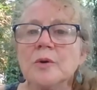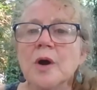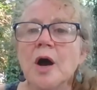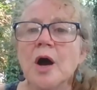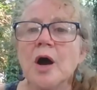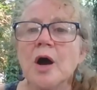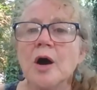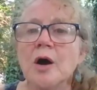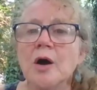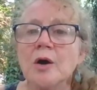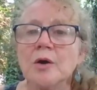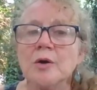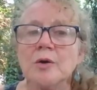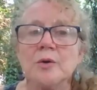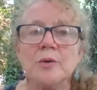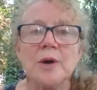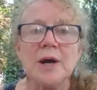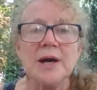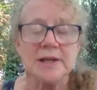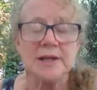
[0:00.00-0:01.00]

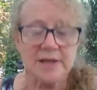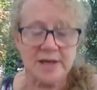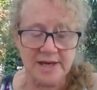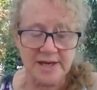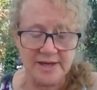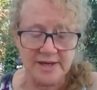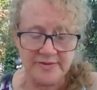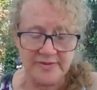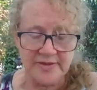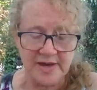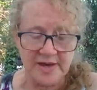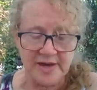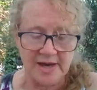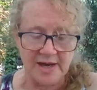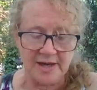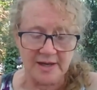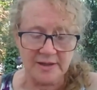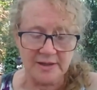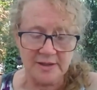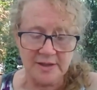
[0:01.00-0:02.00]
oh, I like that.
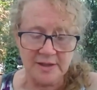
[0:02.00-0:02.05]
You